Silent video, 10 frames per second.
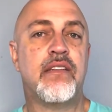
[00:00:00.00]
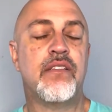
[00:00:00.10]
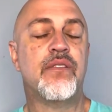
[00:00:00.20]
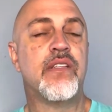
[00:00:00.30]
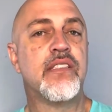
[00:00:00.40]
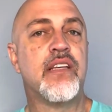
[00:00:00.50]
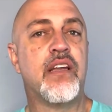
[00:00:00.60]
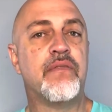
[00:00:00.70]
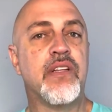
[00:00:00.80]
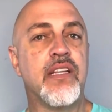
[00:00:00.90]
You're the Son
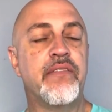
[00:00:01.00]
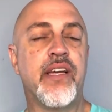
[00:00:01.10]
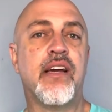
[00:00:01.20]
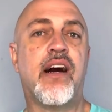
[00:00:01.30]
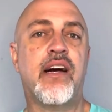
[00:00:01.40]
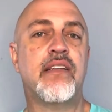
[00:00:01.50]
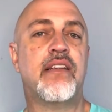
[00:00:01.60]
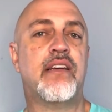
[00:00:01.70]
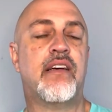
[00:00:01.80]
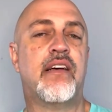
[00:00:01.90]
of the living God.
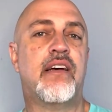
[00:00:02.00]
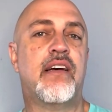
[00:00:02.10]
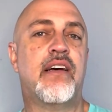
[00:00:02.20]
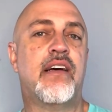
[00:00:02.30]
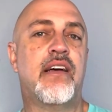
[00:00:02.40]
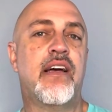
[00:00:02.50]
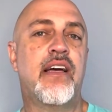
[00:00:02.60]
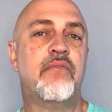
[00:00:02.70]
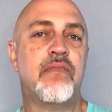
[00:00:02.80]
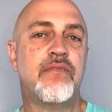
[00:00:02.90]

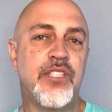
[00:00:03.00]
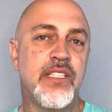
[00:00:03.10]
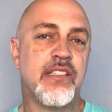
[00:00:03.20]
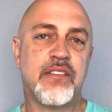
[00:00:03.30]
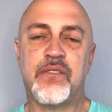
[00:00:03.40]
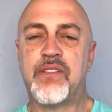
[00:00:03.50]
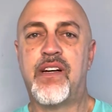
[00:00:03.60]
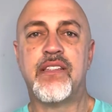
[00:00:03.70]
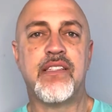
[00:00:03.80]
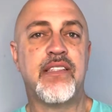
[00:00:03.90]
And Jesus goes
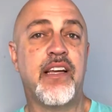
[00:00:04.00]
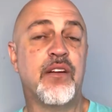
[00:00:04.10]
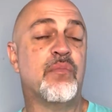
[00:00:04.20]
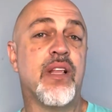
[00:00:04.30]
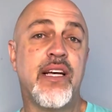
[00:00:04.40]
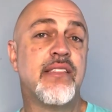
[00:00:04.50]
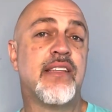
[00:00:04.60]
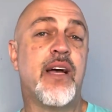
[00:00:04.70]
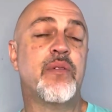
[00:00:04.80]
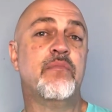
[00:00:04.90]
on to say, you're blessed,
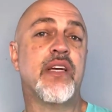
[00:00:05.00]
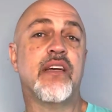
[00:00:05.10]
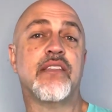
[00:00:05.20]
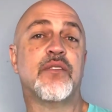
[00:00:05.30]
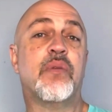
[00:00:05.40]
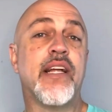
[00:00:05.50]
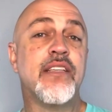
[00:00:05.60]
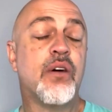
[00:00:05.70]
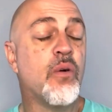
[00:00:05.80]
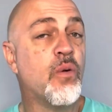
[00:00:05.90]
Simon, because nobody
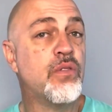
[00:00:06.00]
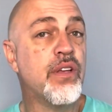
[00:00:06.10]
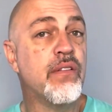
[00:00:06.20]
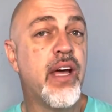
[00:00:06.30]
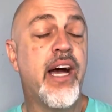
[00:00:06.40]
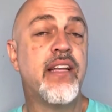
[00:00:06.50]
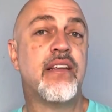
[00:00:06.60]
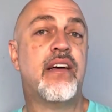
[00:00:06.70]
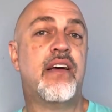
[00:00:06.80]
told you that,